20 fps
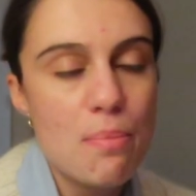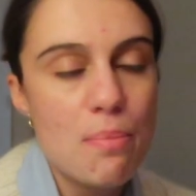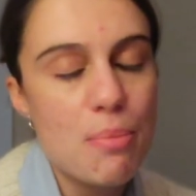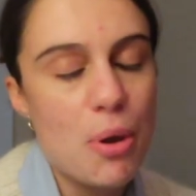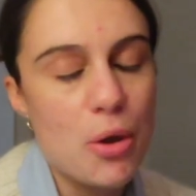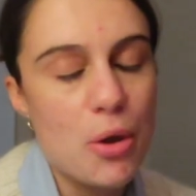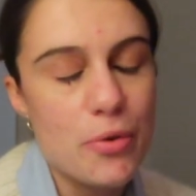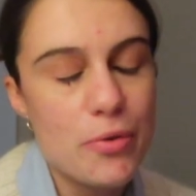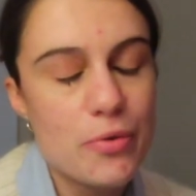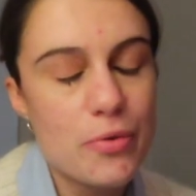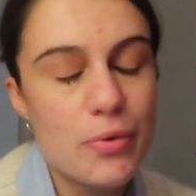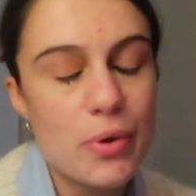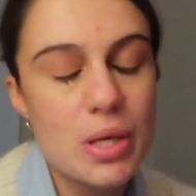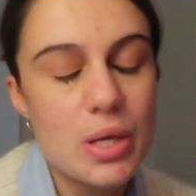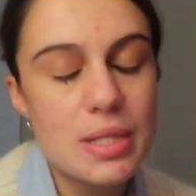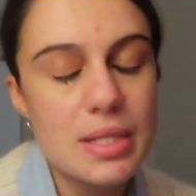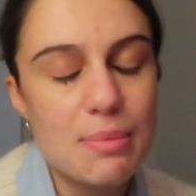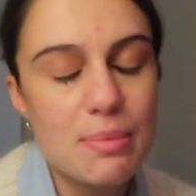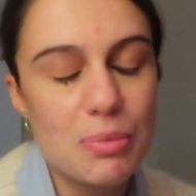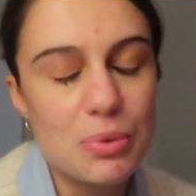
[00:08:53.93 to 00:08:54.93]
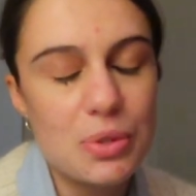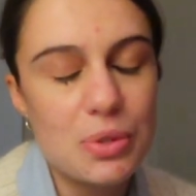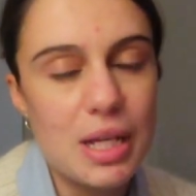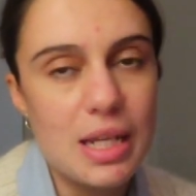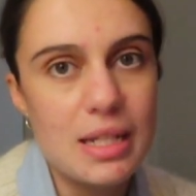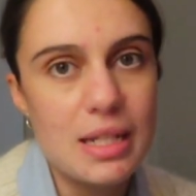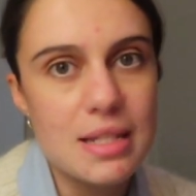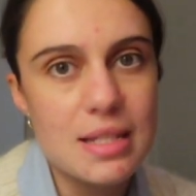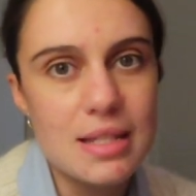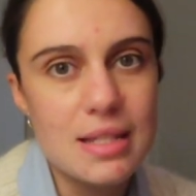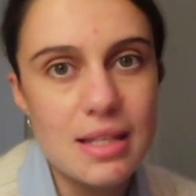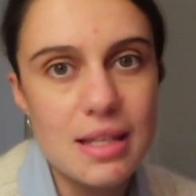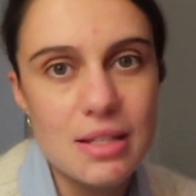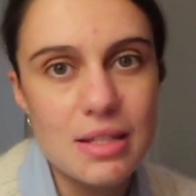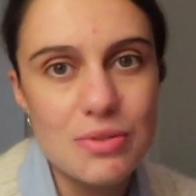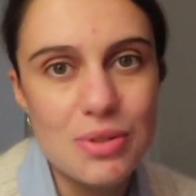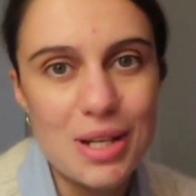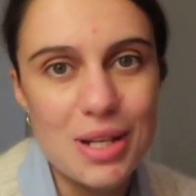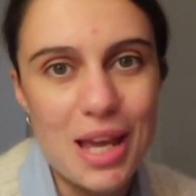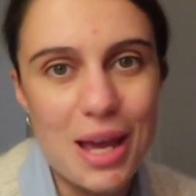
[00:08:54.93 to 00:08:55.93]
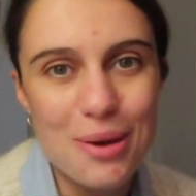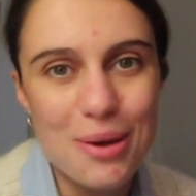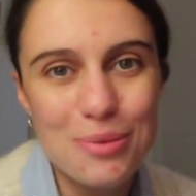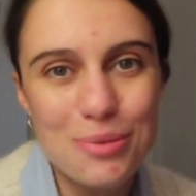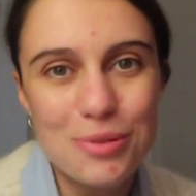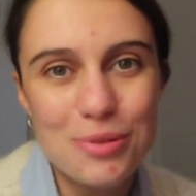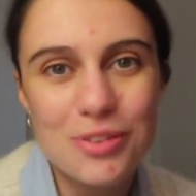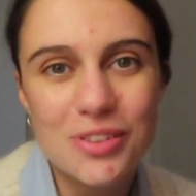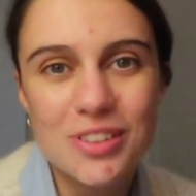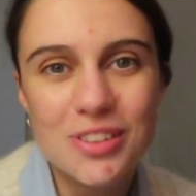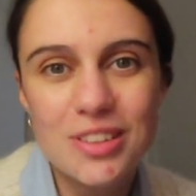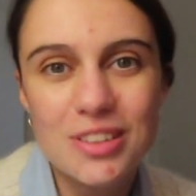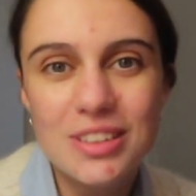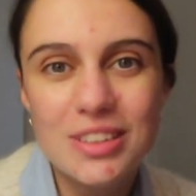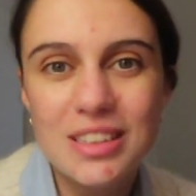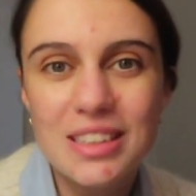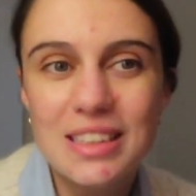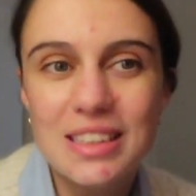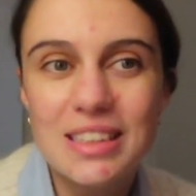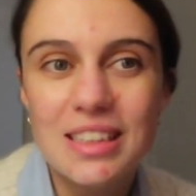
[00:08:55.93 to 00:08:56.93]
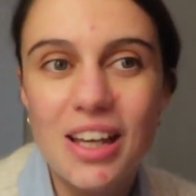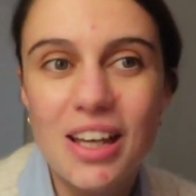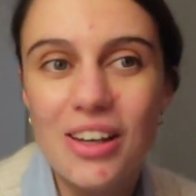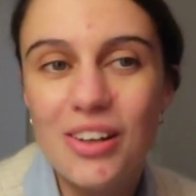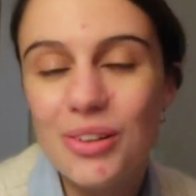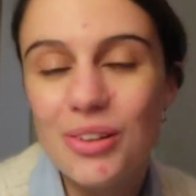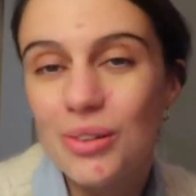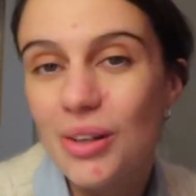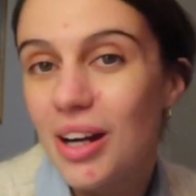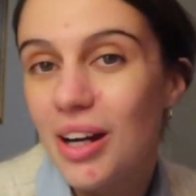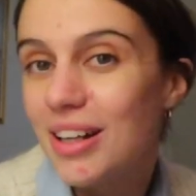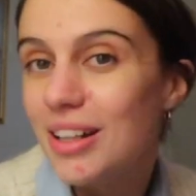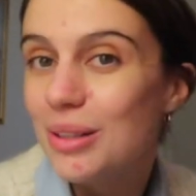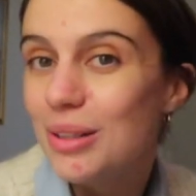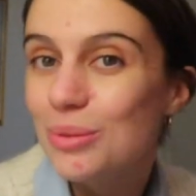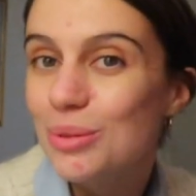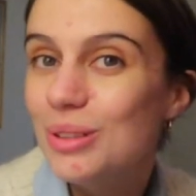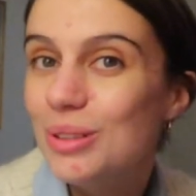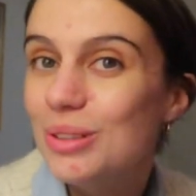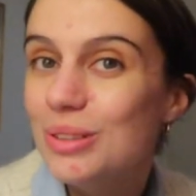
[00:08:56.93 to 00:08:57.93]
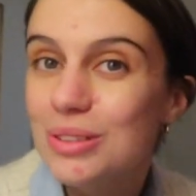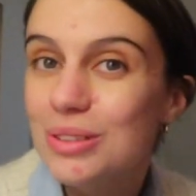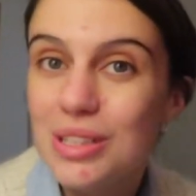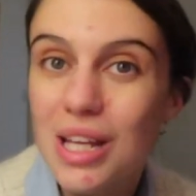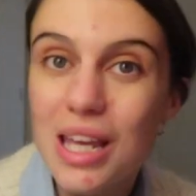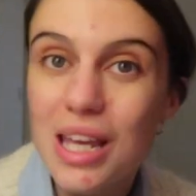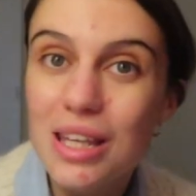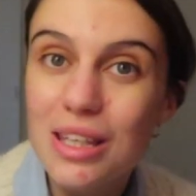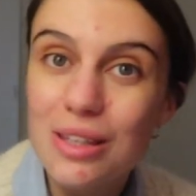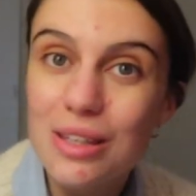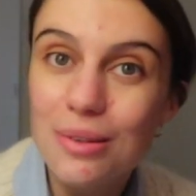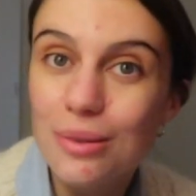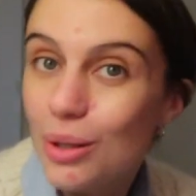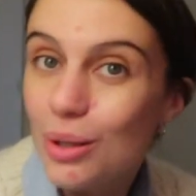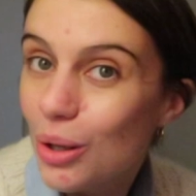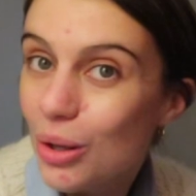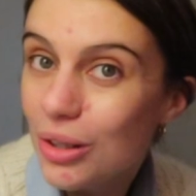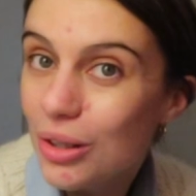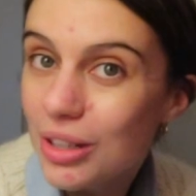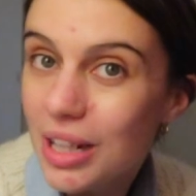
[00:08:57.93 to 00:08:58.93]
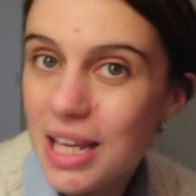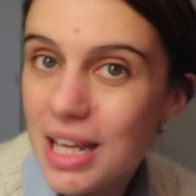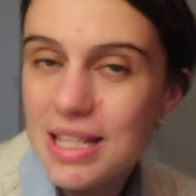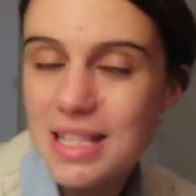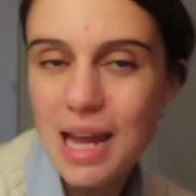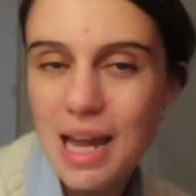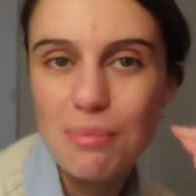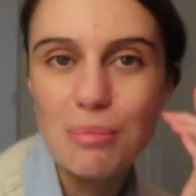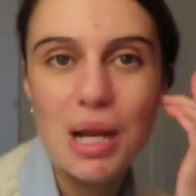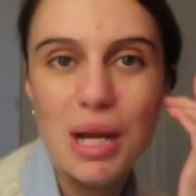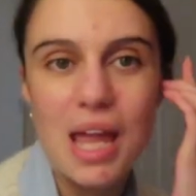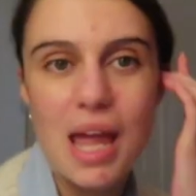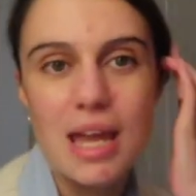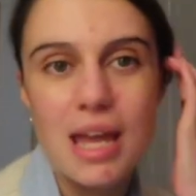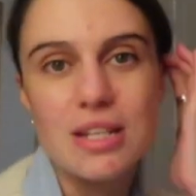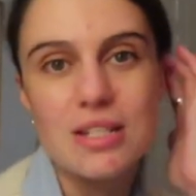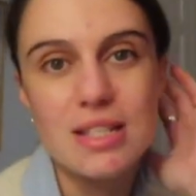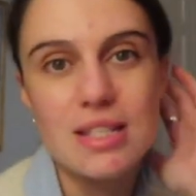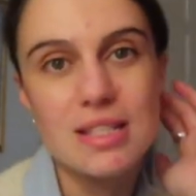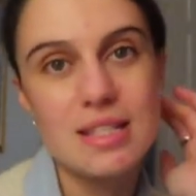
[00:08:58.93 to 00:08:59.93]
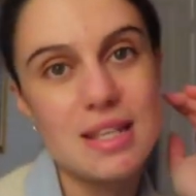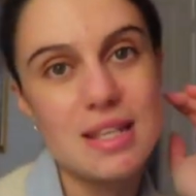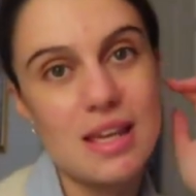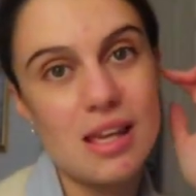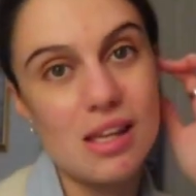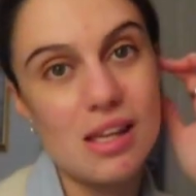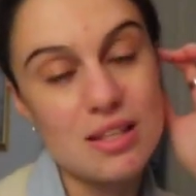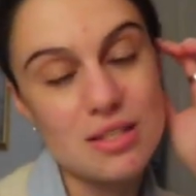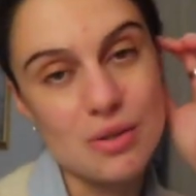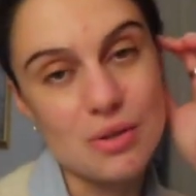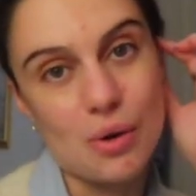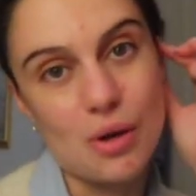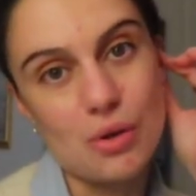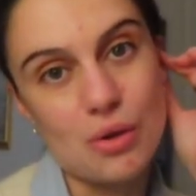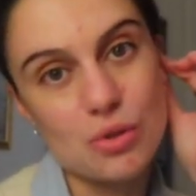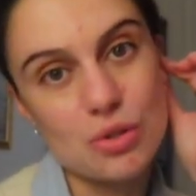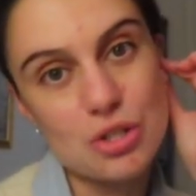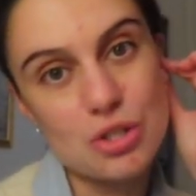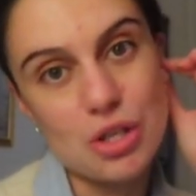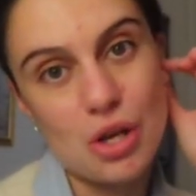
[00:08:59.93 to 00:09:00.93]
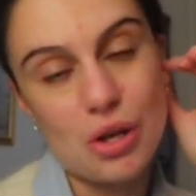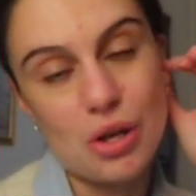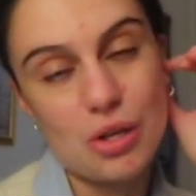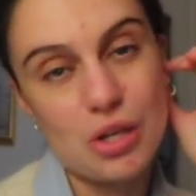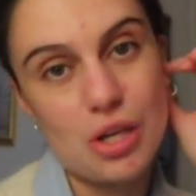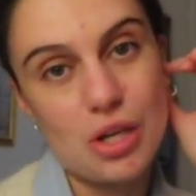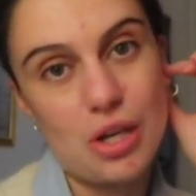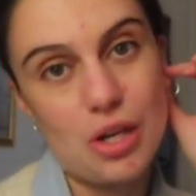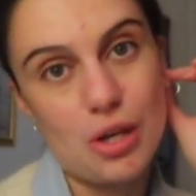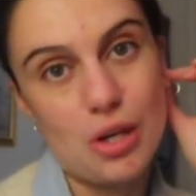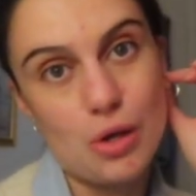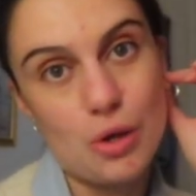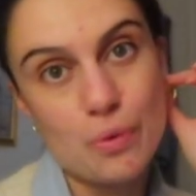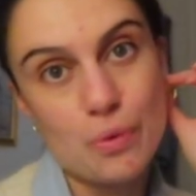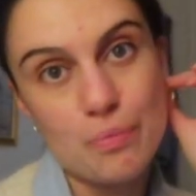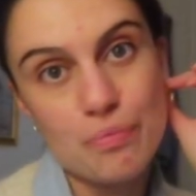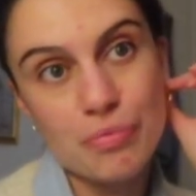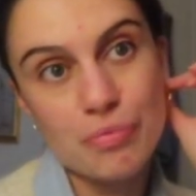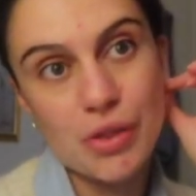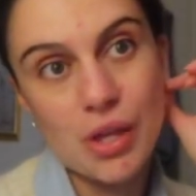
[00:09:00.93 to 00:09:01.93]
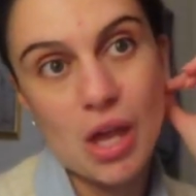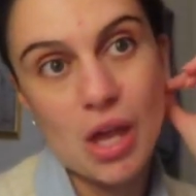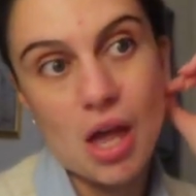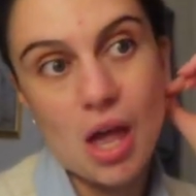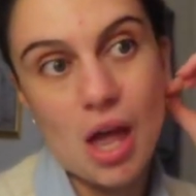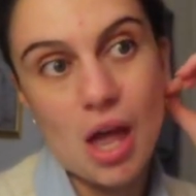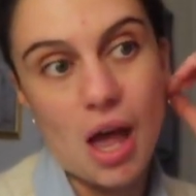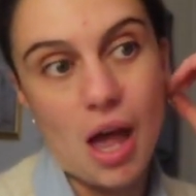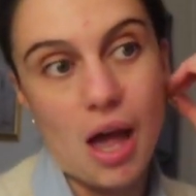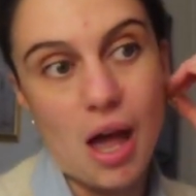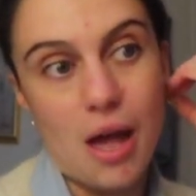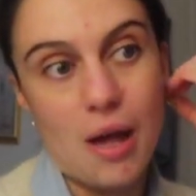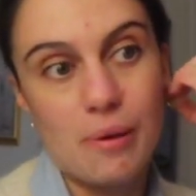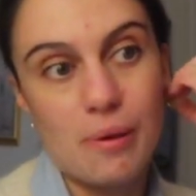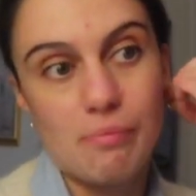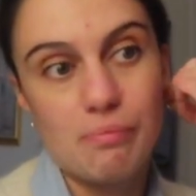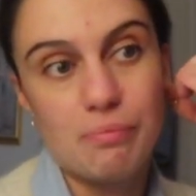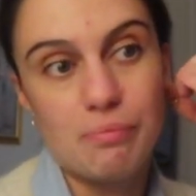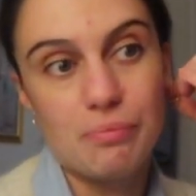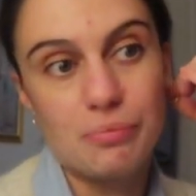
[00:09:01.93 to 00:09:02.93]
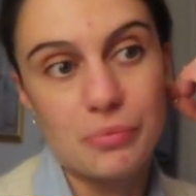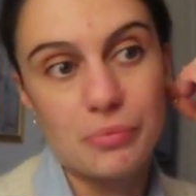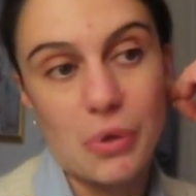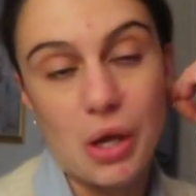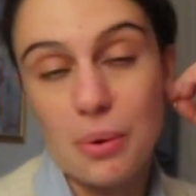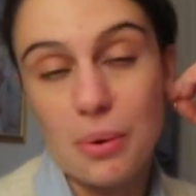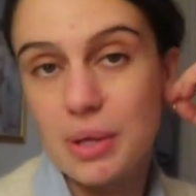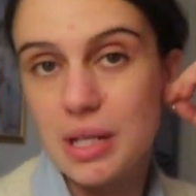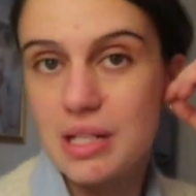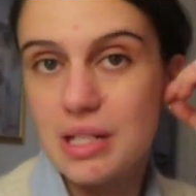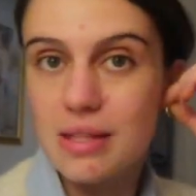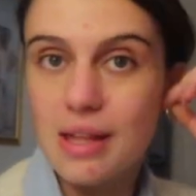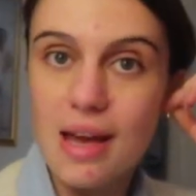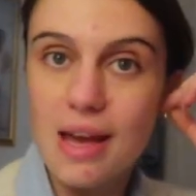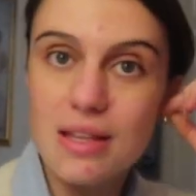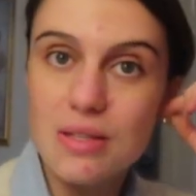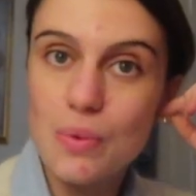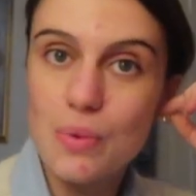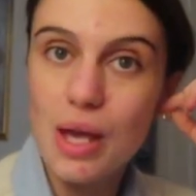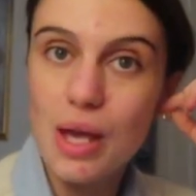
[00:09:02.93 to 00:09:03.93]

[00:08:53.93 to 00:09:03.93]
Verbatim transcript: both simultaneously that's really helpful so I will take you along. It's at my agency so I will show you um, going to that as